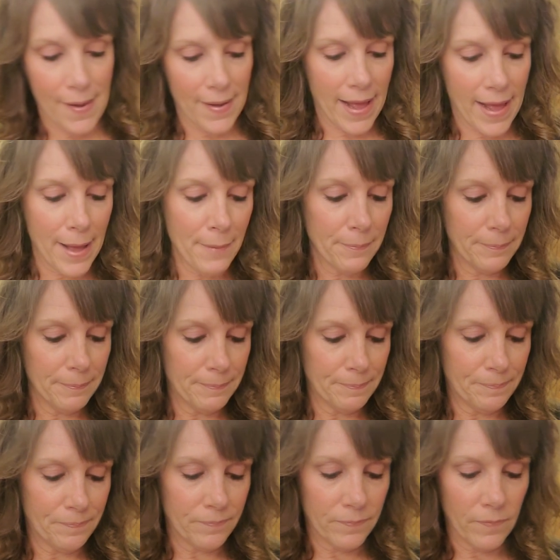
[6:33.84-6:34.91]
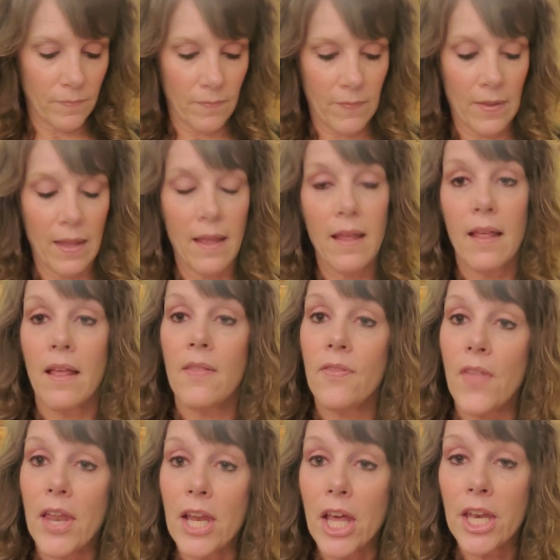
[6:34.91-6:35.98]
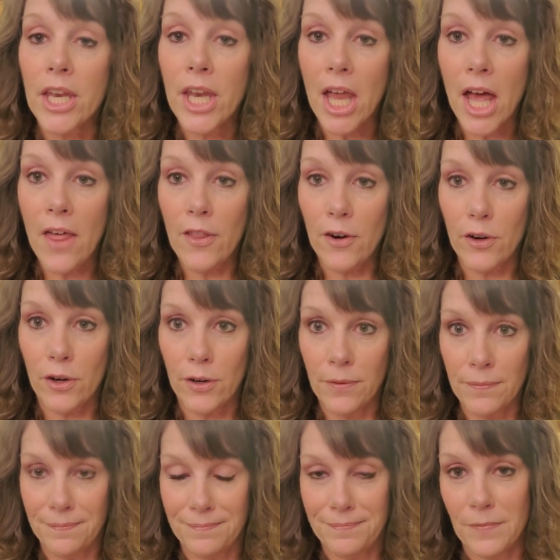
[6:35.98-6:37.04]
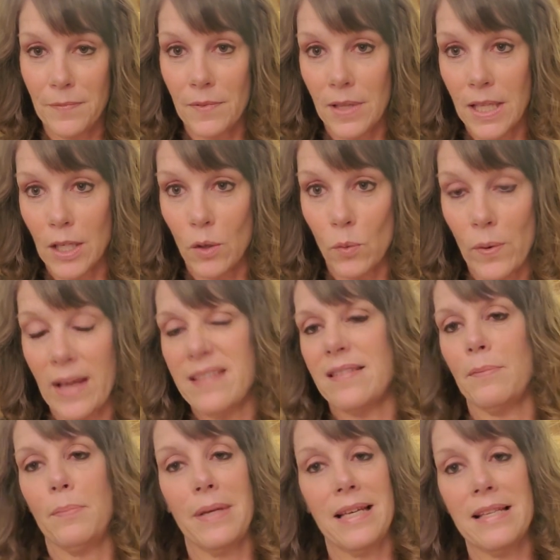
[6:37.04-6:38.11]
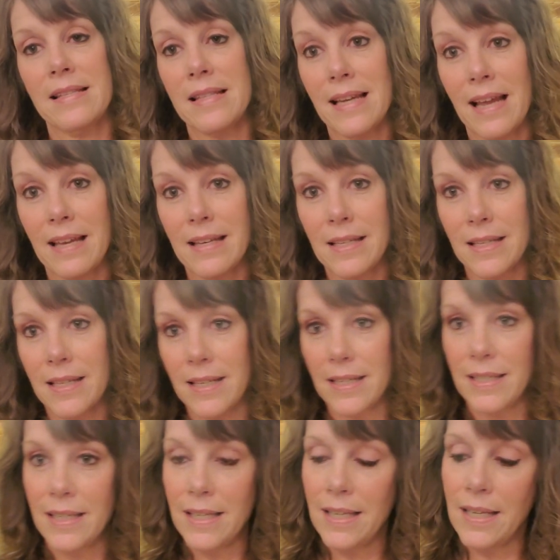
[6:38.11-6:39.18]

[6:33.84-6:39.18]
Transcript: Okay. Then another little resin piece that I did.